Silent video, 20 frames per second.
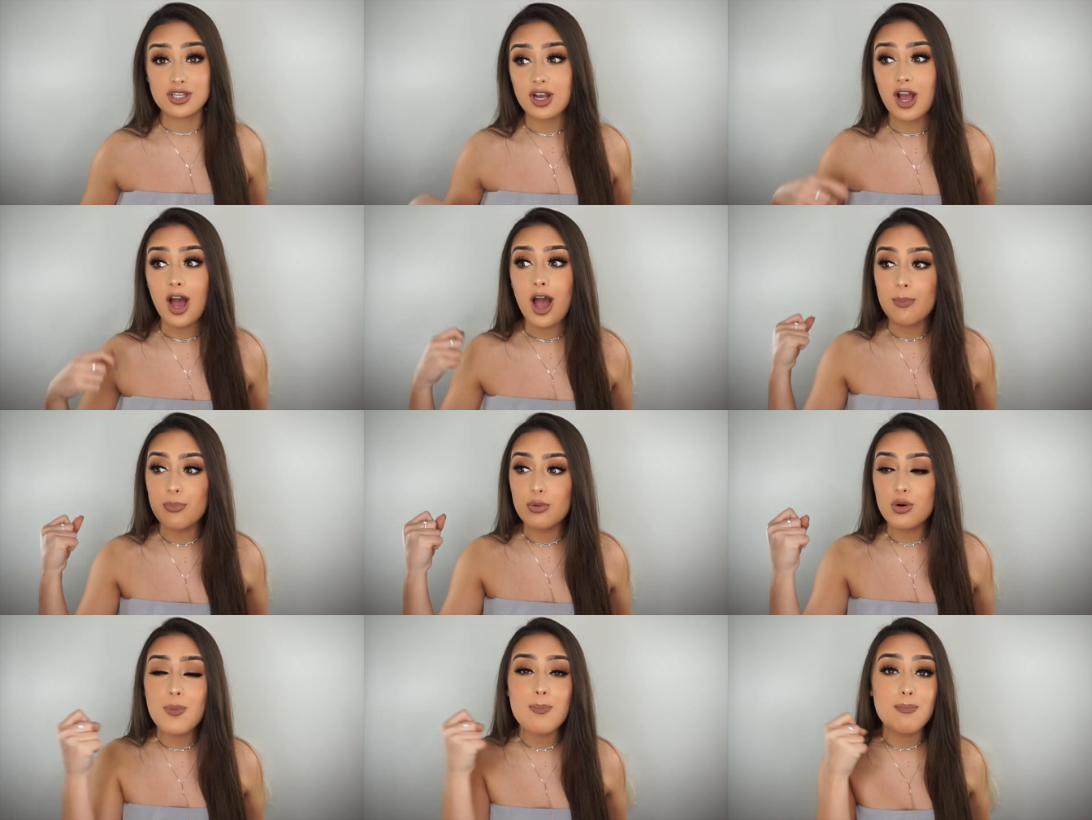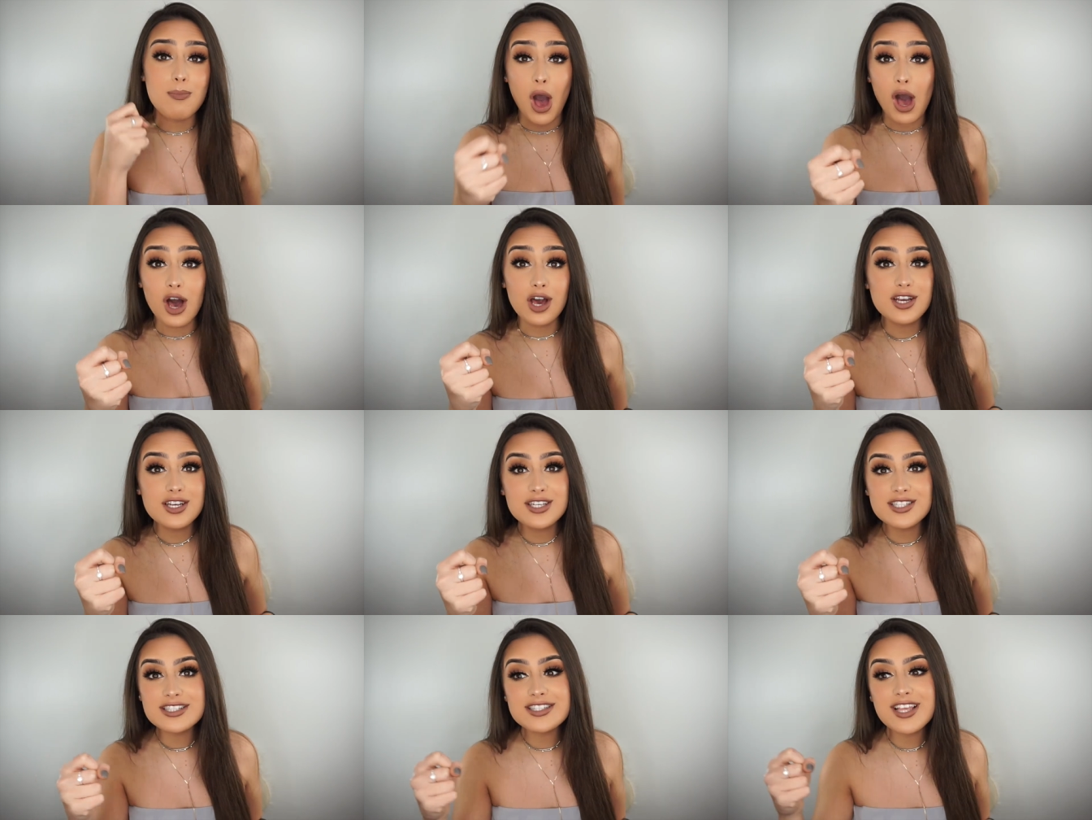Like, I bought
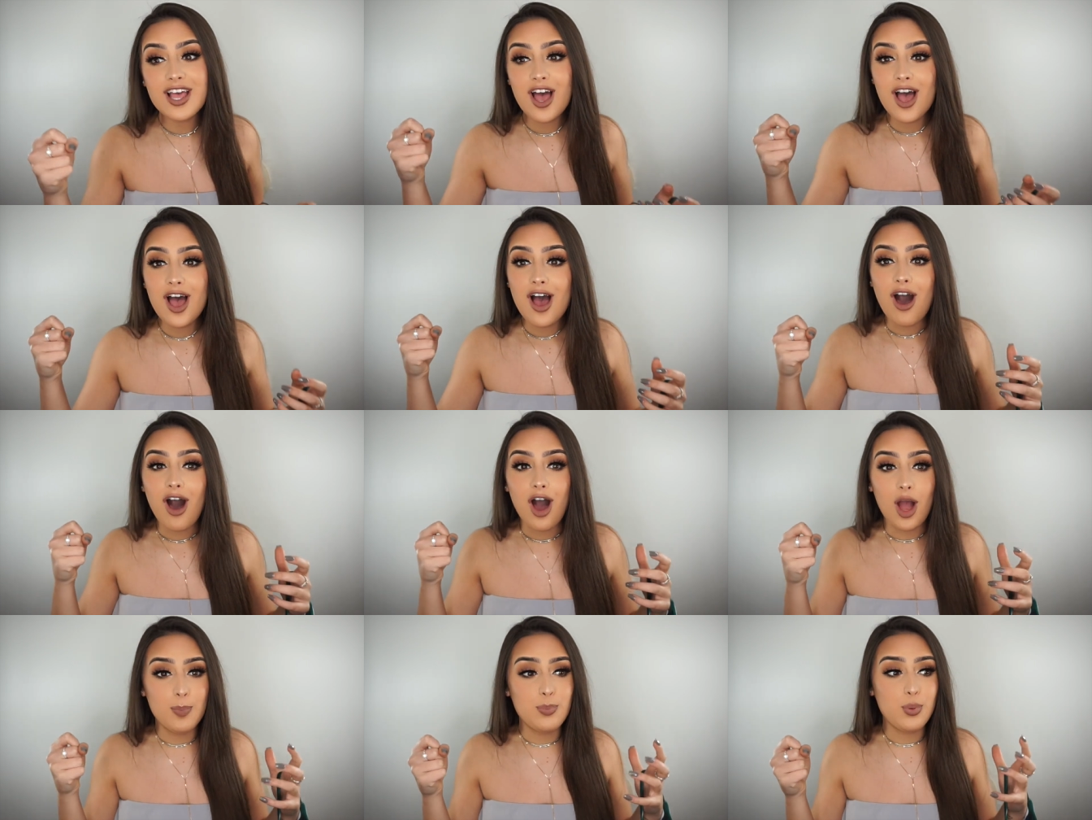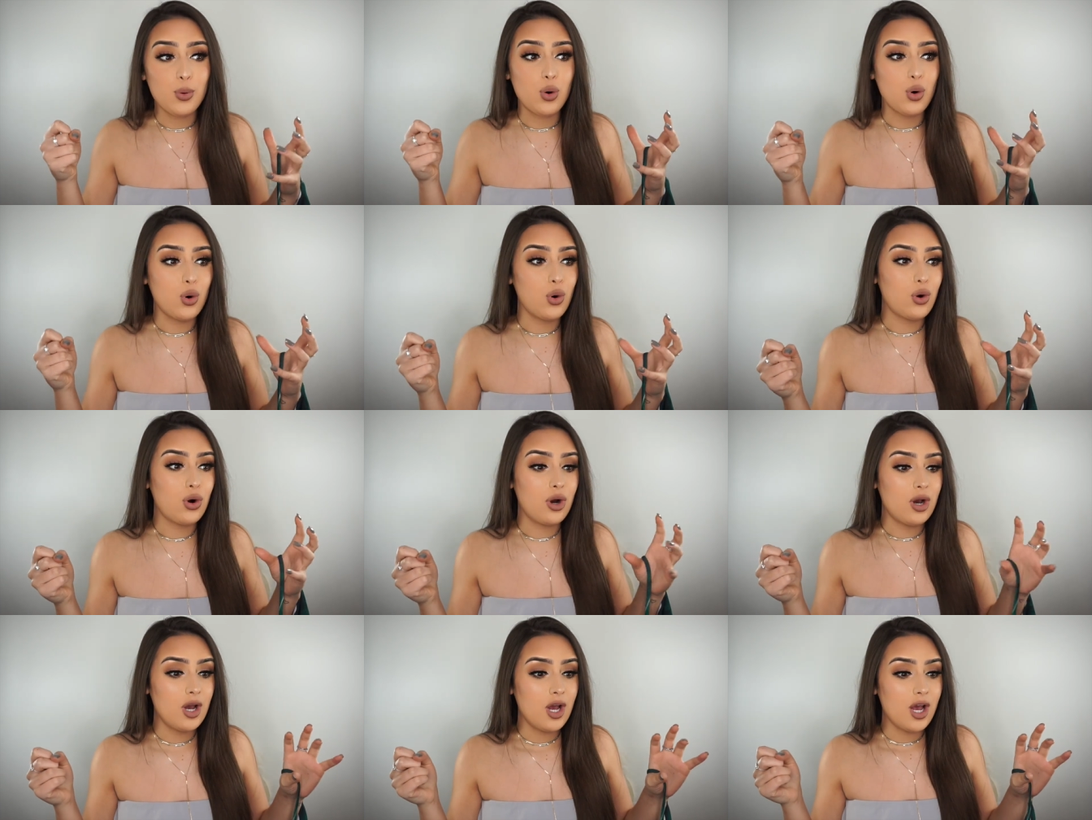mugs, I
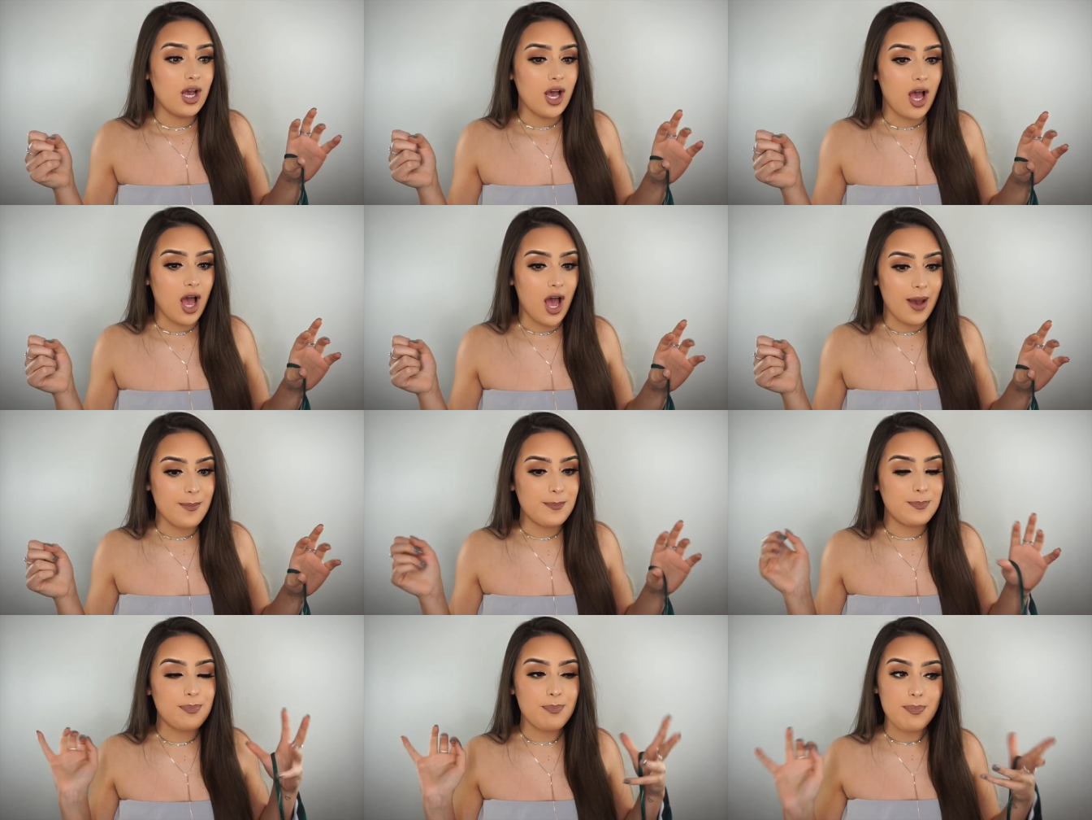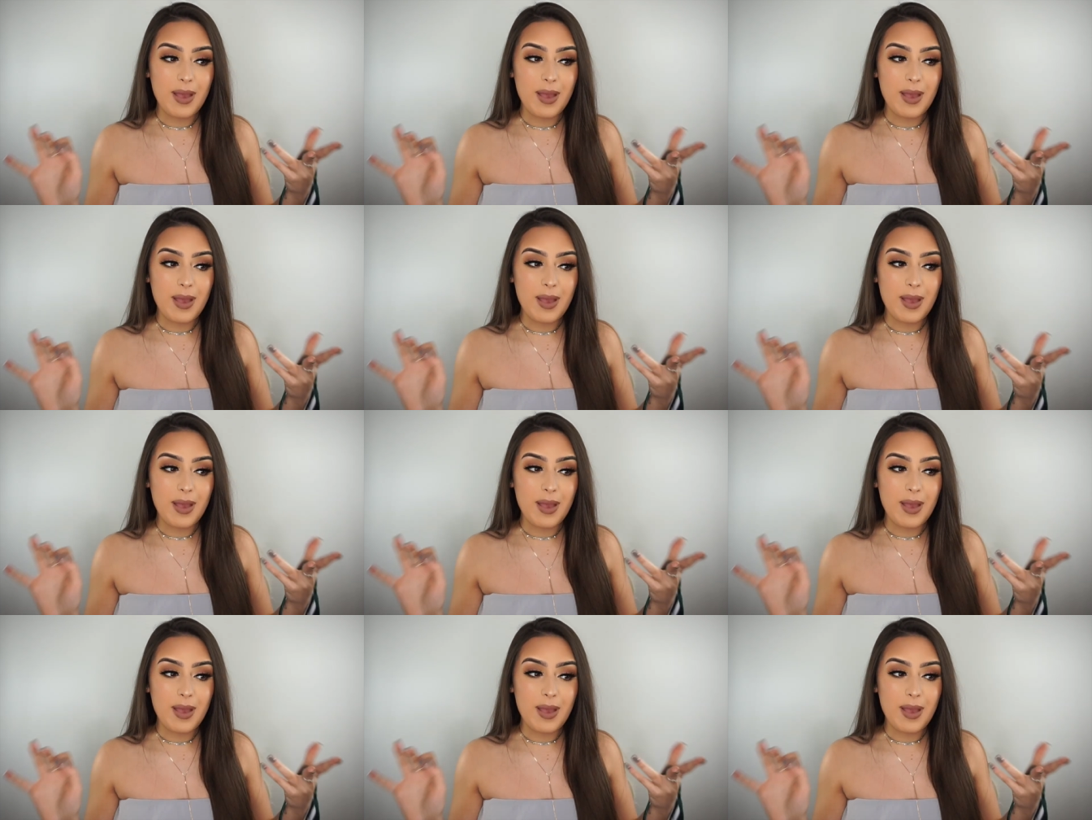bought um,